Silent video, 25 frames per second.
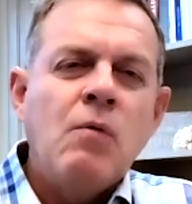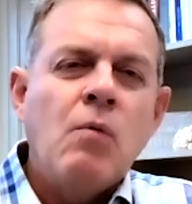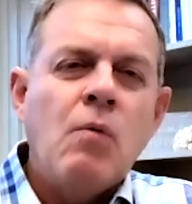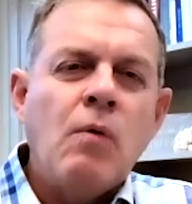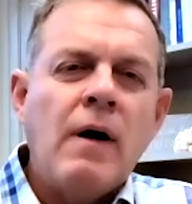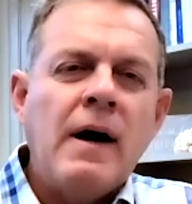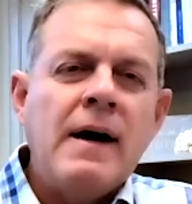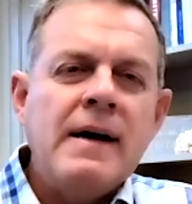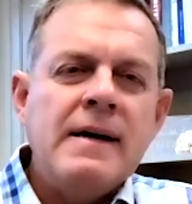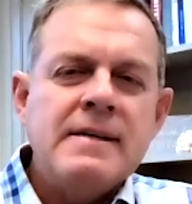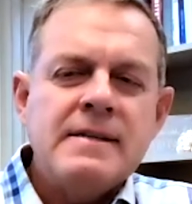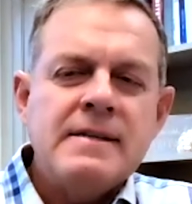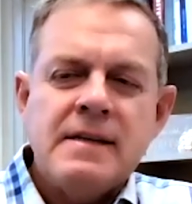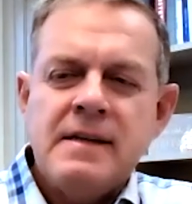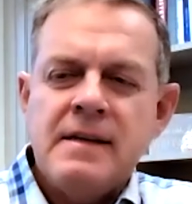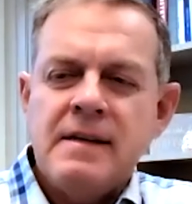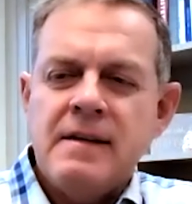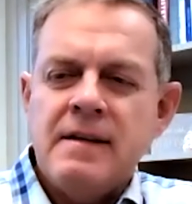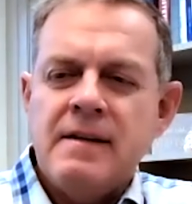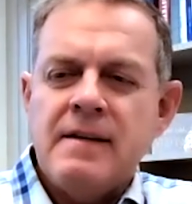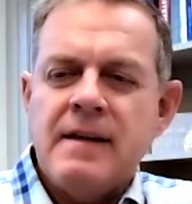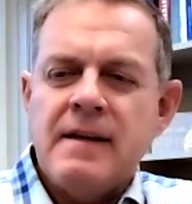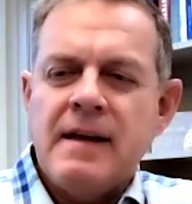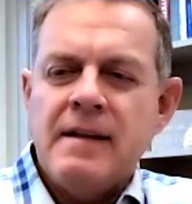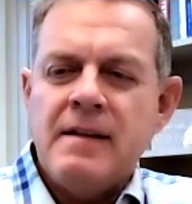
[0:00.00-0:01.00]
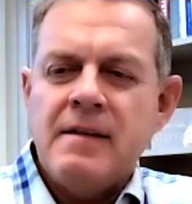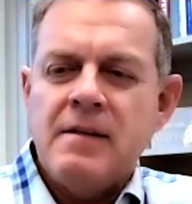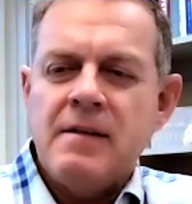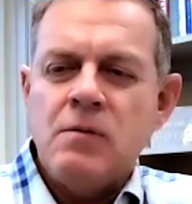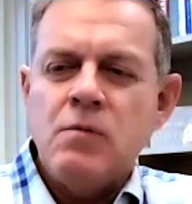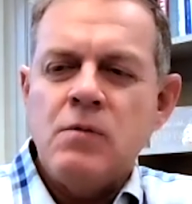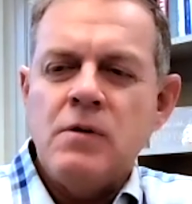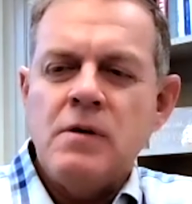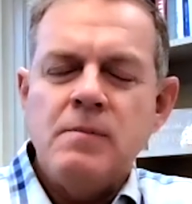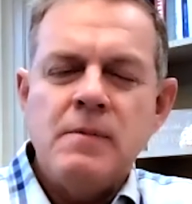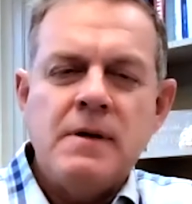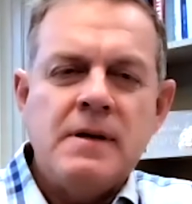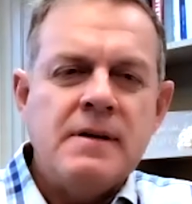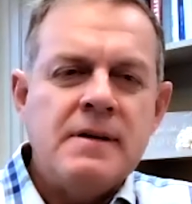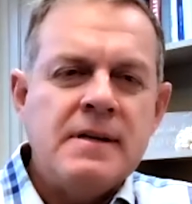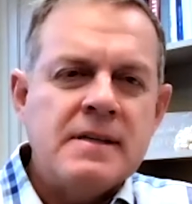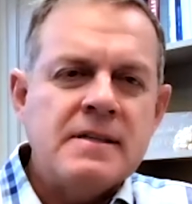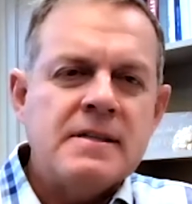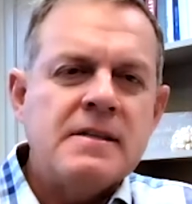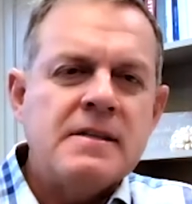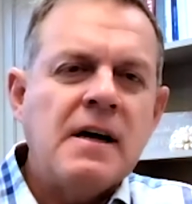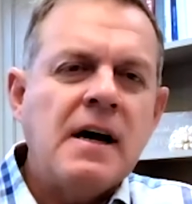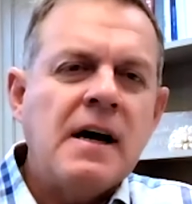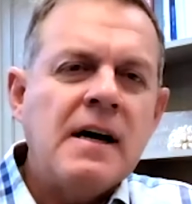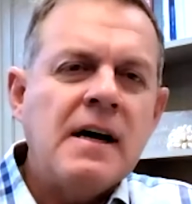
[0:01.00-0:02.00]
Why is it that the woman
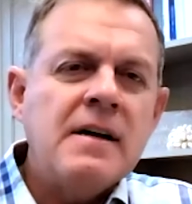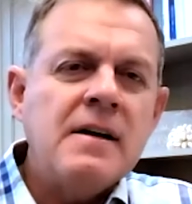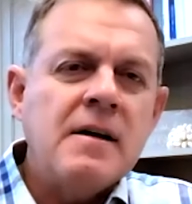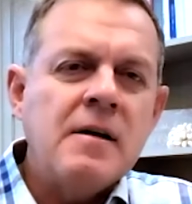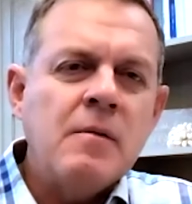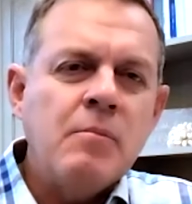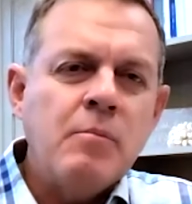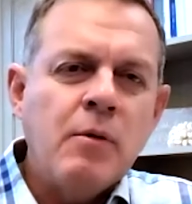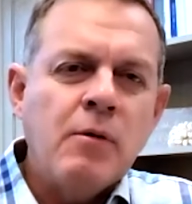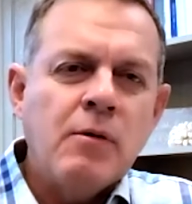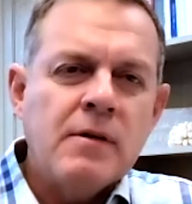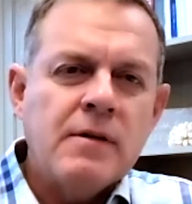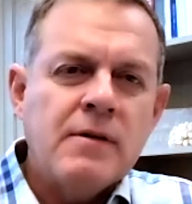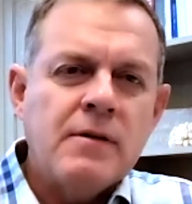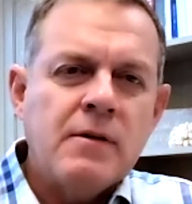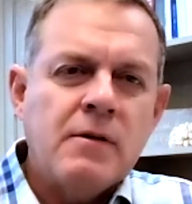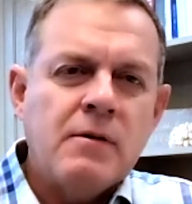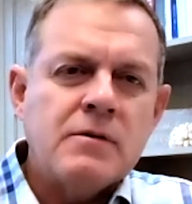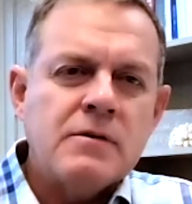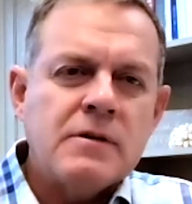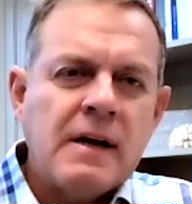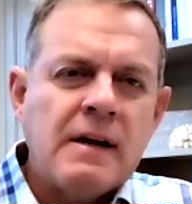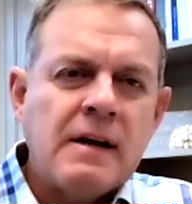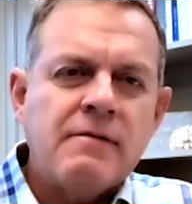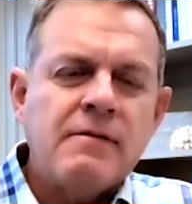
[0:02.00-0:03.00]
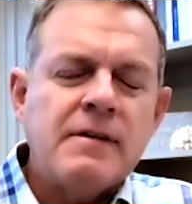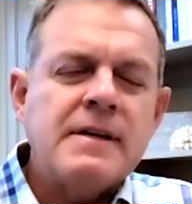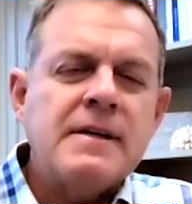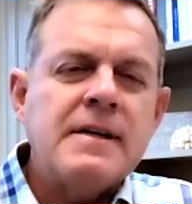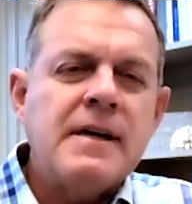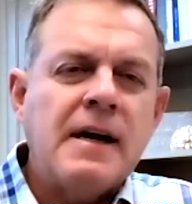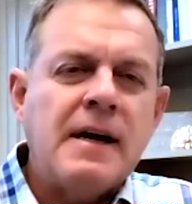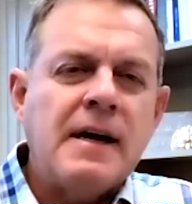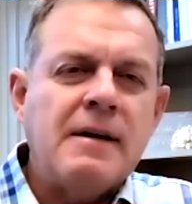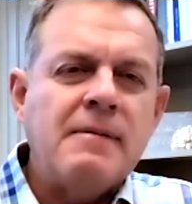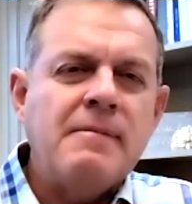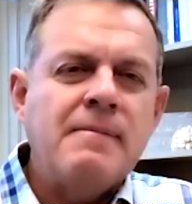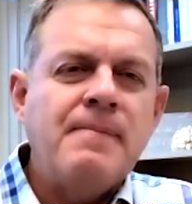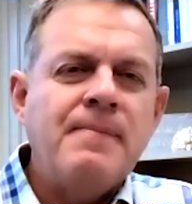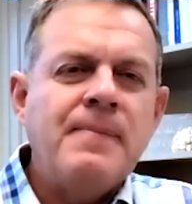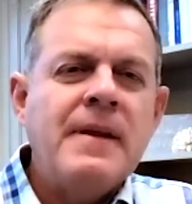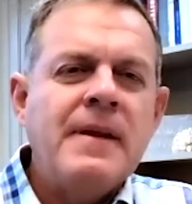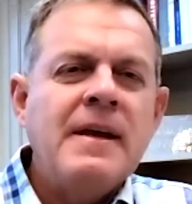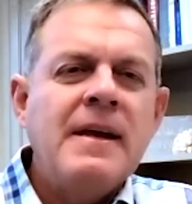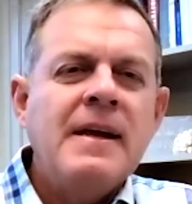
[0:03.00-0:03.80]
does not abort those every time?